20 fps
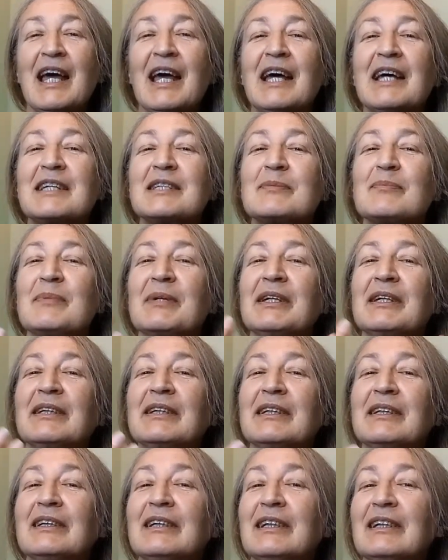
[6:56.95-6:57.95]
as
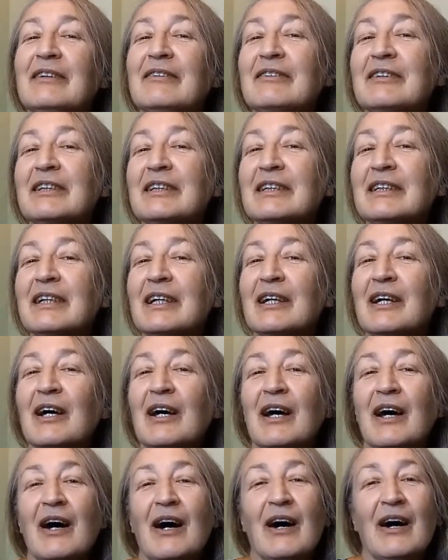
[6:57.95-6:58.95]
being delivered
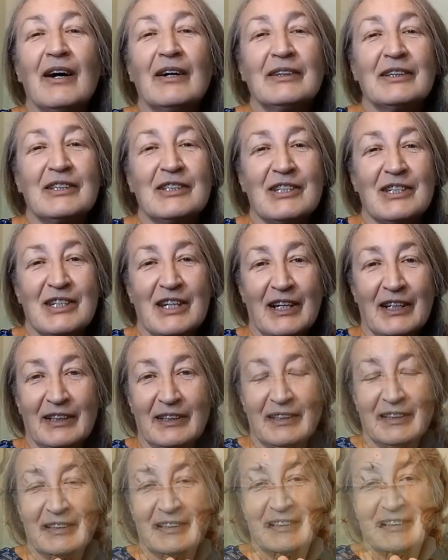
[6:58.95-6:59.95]
on a
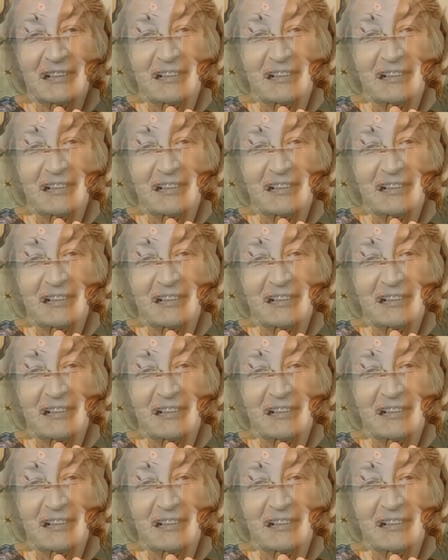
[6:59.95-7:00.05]
shell.